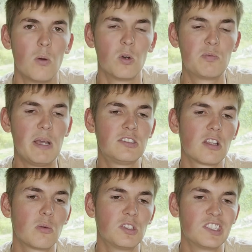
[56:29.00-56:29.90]
which
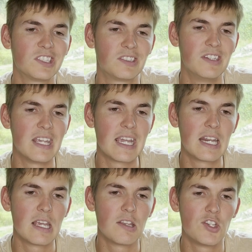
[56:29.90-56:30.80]
basically was this deity,